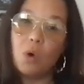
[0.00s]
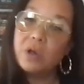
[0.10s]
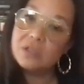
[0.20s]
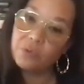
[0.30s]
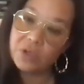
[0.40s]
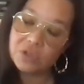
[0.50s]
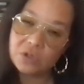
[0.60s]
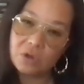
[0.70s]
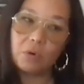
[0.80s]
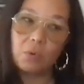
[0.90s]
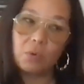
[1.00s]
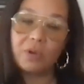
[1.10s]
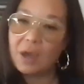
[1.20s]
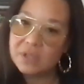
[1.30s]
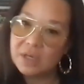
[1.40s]
what his voiceover,
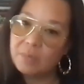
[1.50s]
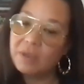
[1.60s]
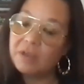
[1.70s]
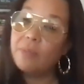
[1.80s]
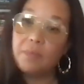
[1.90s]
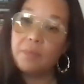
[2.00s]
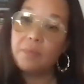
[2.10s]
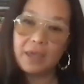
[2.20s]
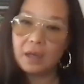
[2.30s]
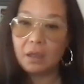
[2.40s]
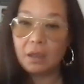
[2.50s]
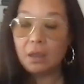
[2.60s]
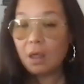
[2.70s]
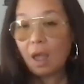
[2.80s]
what that was going to be from the beginning,